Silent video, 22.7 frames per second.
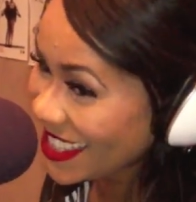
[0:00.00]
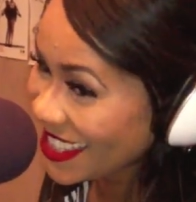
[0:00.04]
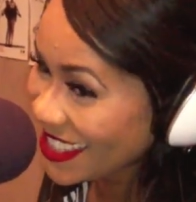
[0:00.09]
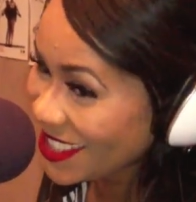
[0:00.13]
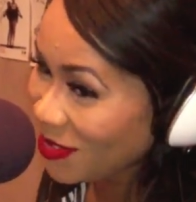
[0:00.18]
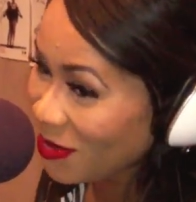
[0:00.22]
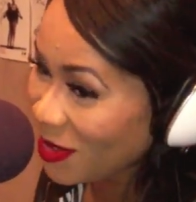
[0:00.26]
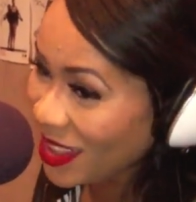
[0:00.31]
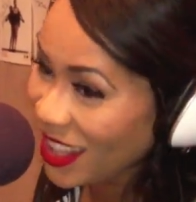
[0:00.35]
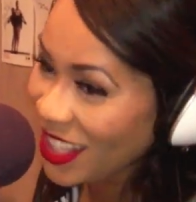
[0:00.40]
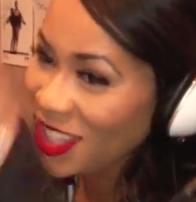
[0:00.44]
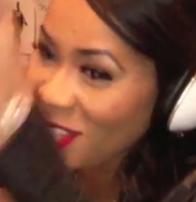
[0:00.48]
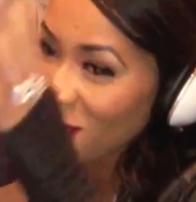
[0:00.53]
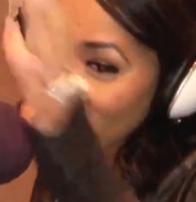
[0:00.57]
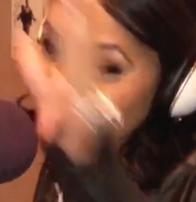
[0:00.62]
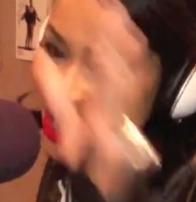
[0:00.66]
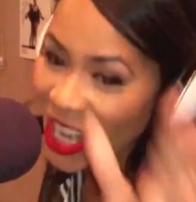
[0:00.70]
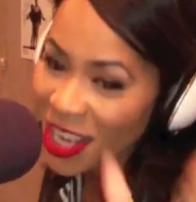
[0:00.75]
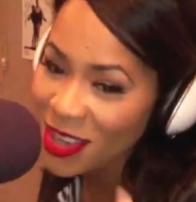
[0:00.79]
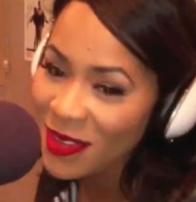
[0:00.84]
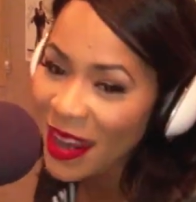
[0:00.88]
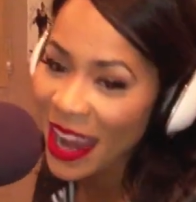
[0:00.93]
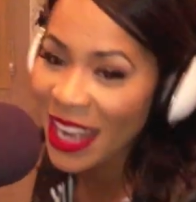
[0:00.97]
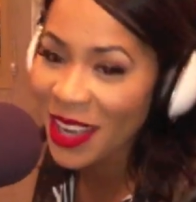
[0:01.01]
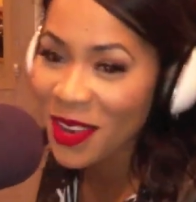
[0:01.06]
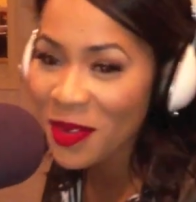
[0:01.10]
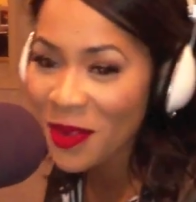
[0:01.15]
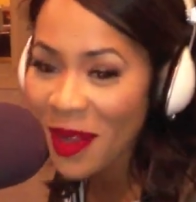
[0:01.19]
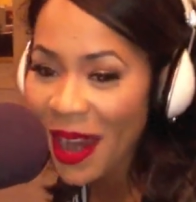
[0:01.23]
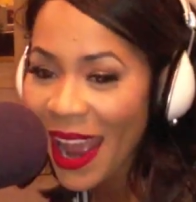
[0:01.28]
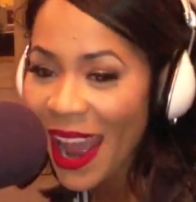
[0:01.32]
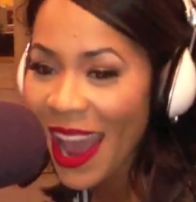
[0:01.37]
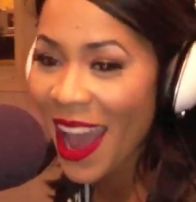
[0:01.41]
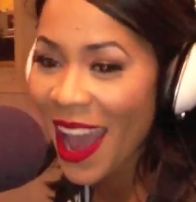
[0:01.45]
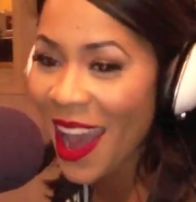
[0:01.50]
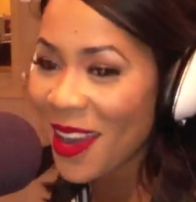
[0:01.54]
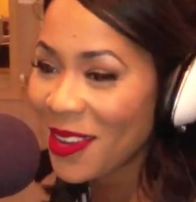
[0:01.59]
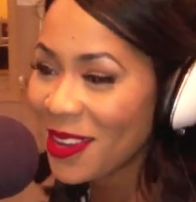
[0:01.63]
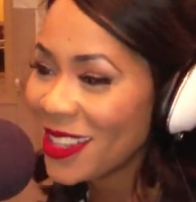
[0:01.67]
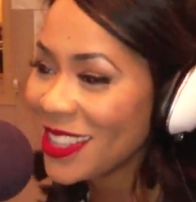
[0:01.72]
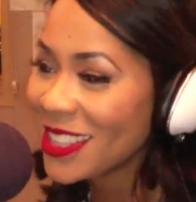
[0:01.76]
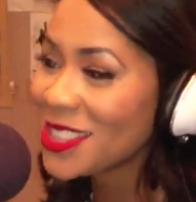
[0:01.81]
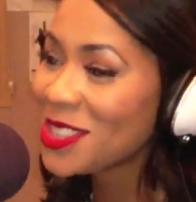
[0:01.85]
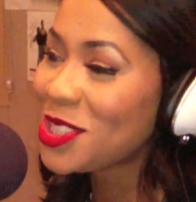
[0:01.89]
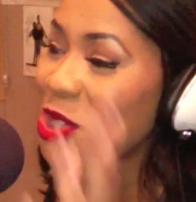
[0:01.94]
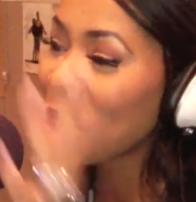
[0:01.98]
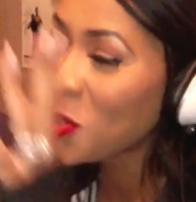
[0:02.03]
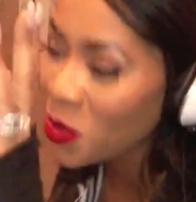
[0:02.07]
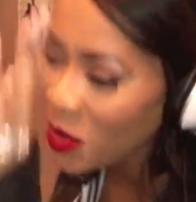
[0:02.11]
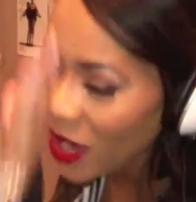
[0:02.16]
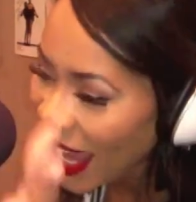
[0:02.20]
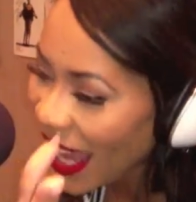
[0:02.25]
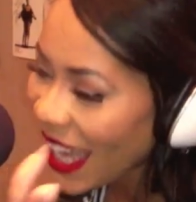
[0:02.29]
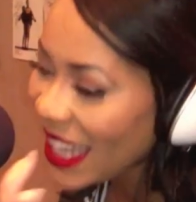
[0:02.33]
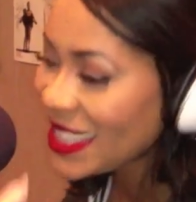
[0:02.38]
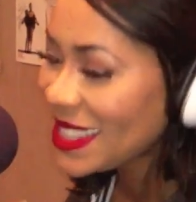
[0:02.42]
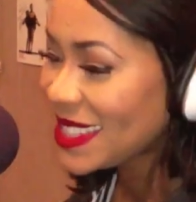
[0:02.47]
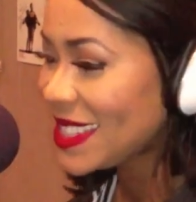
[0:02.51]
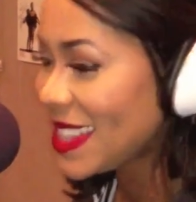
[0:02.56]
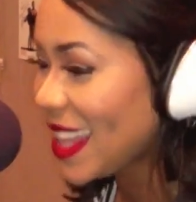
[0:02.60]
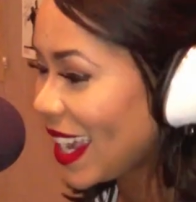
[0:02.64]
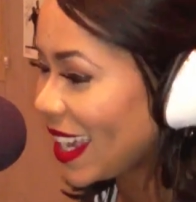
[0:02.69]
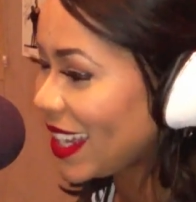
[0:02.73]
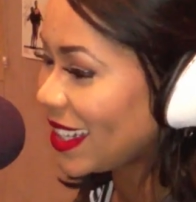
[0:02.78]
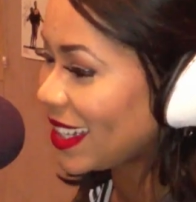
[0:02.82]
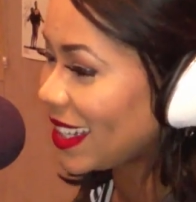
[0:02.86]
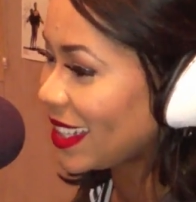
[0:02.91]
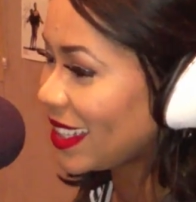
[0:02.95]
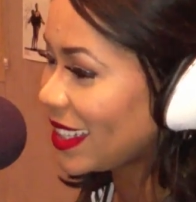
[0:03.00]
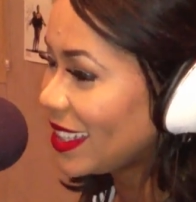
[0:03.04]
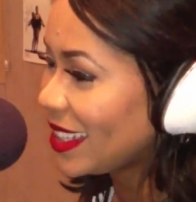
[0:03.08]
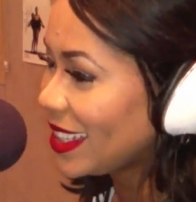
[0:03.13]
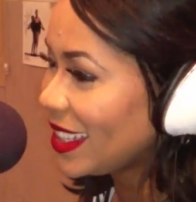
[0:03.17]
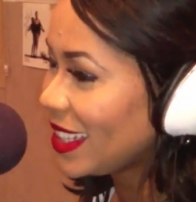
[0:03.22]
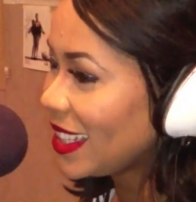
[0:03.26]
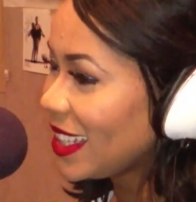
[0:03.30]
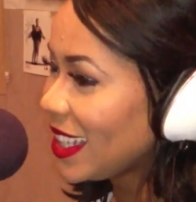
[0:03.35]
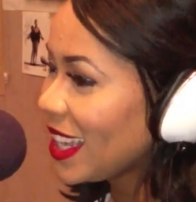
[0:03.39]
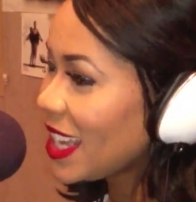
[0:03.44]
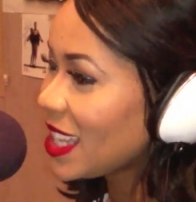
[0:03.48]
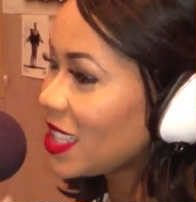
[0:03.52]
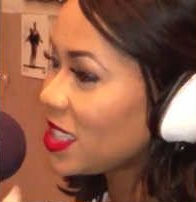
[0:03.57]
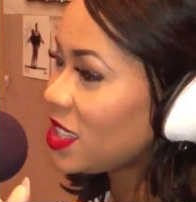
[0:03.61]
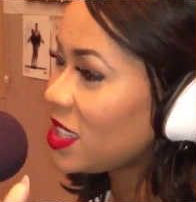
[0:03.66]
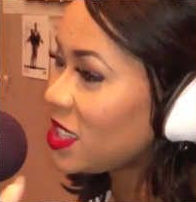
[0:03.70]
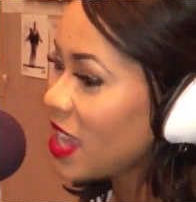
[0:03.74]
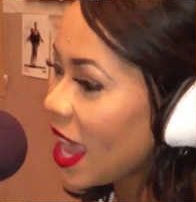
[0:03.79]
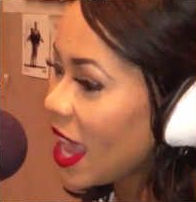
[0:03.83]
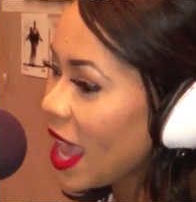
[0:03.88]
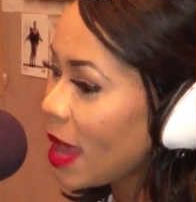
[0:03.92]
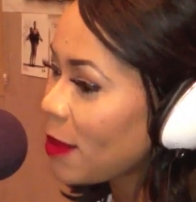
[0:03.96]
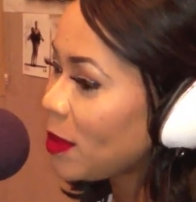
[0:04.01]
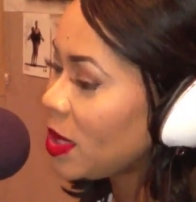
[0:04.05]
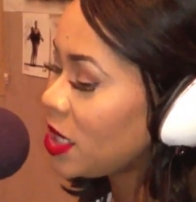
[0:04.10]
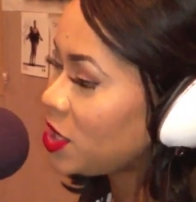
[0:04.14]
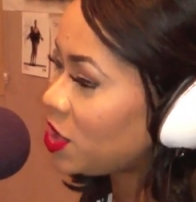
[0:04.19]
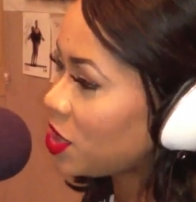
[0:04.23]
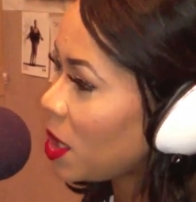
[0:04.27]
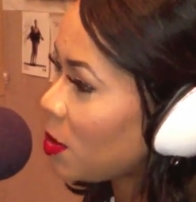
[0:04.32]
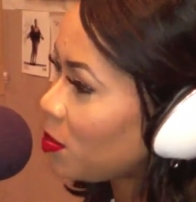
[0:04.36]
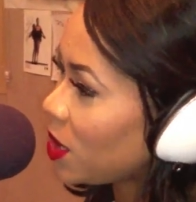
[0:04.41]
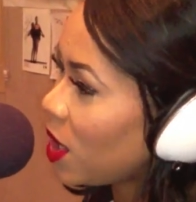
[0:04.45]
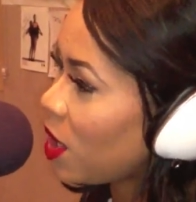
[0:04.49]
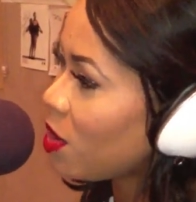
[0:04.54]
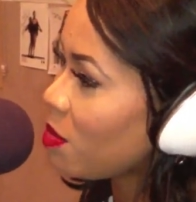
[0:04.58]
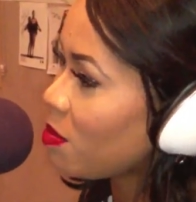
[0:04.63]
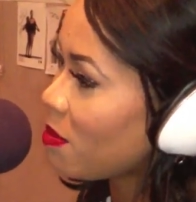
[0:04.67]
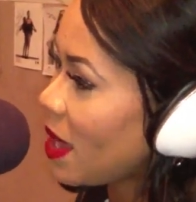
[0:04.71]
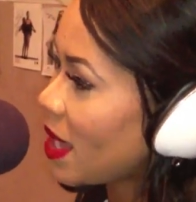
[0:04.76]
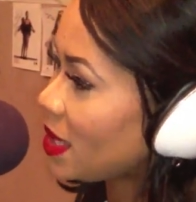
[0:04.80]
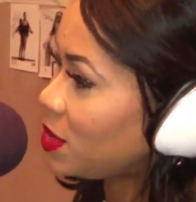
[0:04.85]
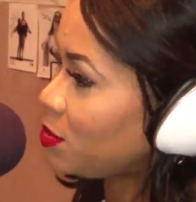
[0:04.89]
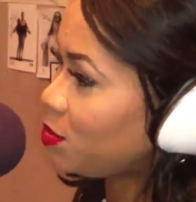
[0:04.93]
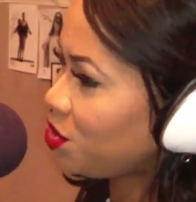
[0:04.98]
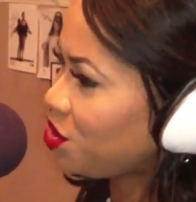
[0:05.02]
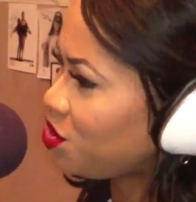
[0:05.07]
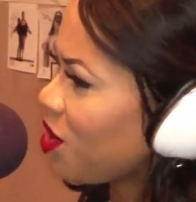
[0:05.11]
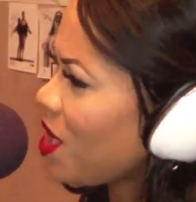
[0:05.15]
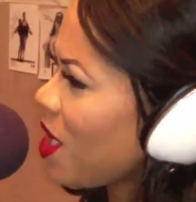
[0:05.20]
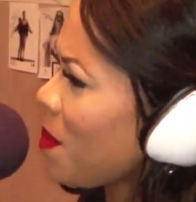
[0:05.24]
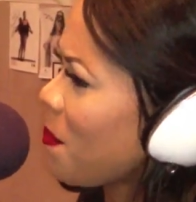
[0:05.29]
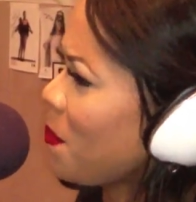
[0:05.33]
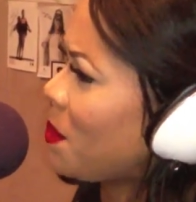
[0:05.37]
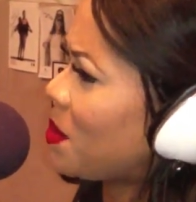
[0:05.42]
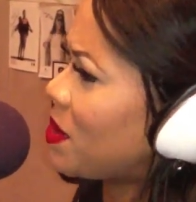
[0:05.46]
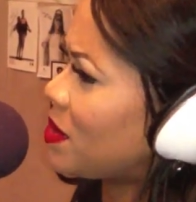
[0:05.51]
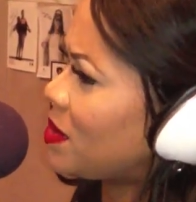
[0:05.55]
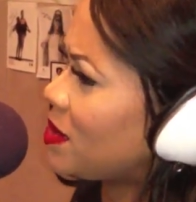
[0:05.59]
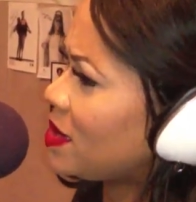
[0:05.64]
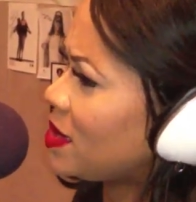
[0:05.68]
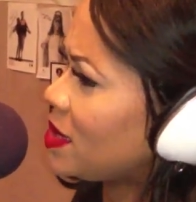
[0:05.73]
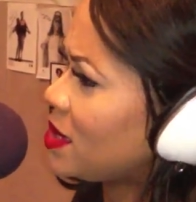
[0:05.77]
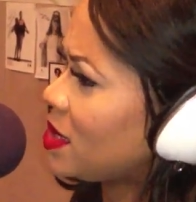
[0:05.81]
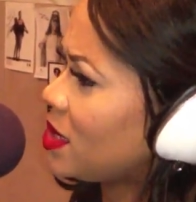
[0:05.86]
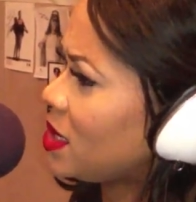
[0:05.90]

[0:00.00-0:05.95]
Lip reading: But then you turn right around 2 days later and had me jumped on by some strippers.